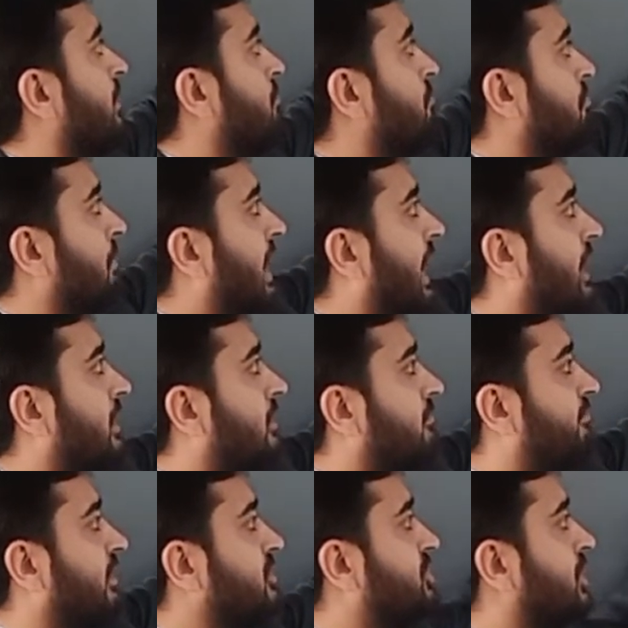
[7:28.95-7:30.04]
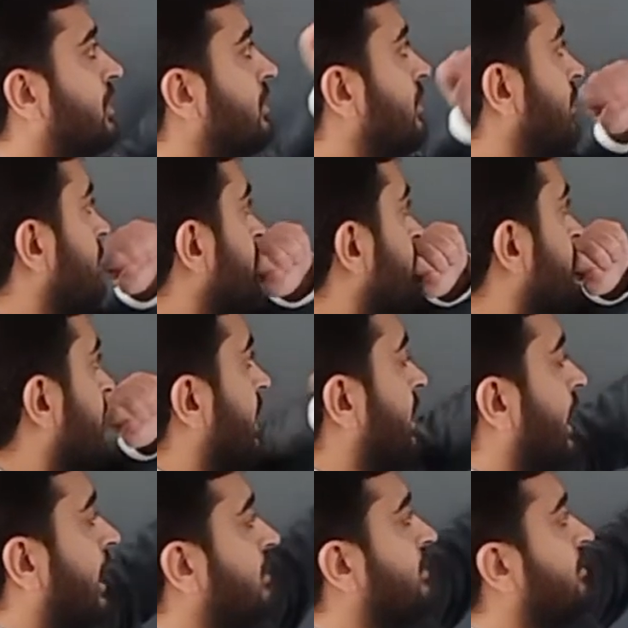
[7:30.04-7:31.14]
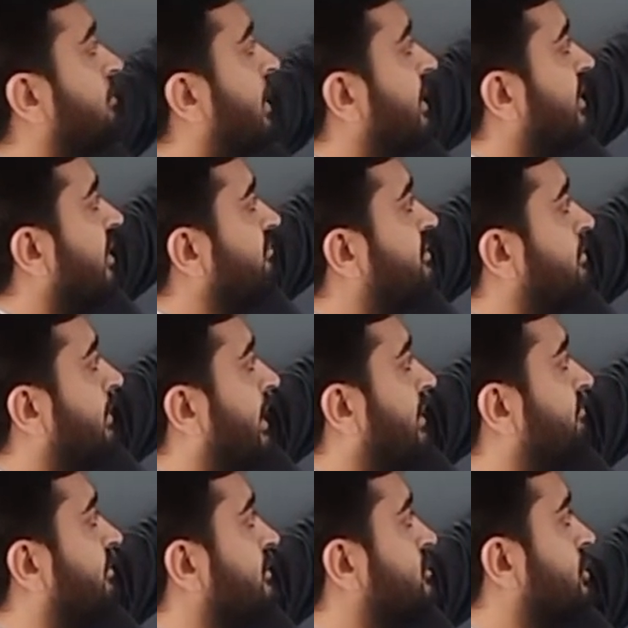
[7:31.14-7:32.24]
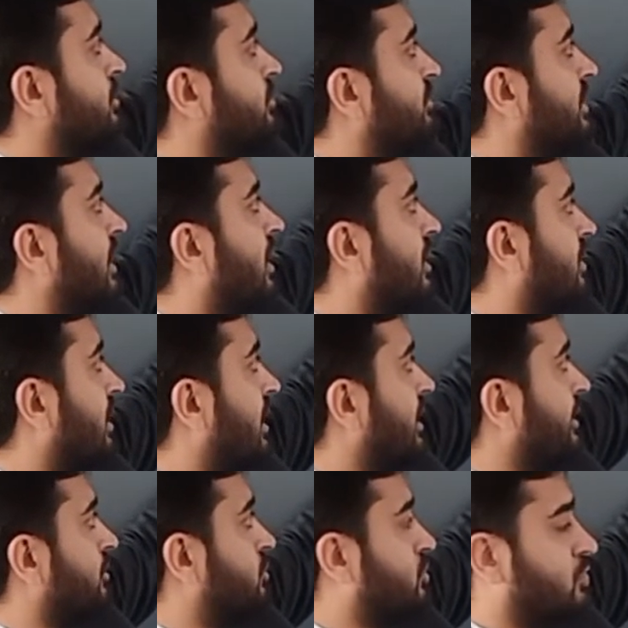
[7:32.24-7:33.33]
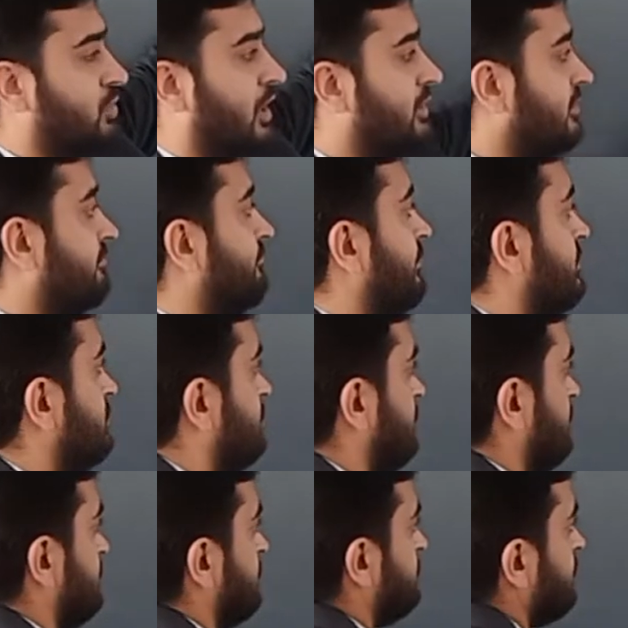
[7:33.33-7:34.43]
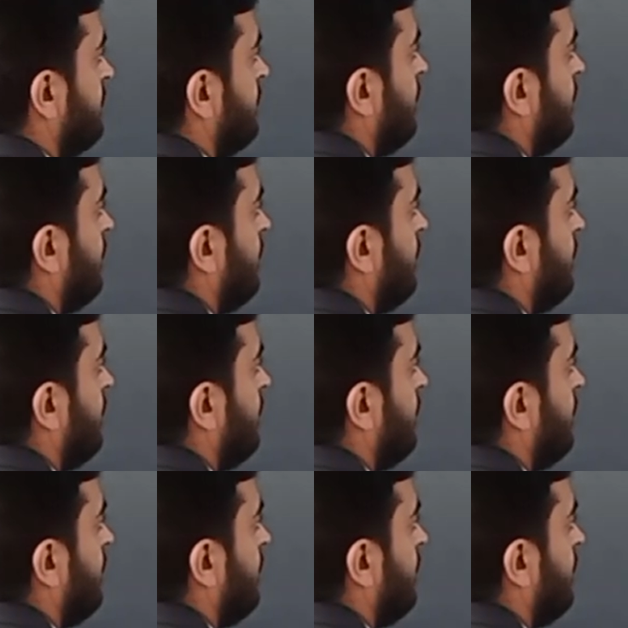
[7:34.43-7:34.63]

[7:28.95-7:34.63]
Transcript: main function, and in the body of the main function we are calling two other functions